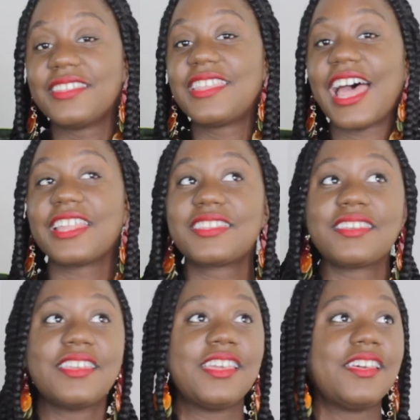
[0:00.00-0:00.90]
that
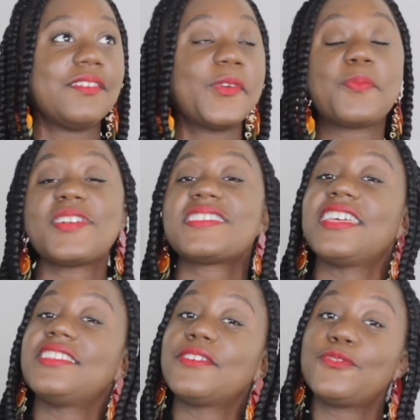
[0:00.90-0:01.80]

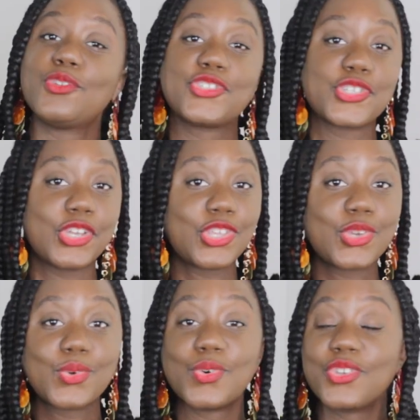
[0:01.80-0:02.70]
represent the future
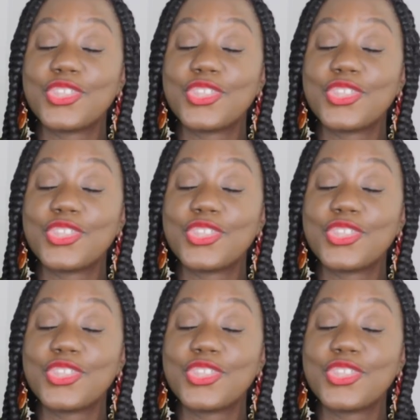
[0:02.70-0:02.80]
you.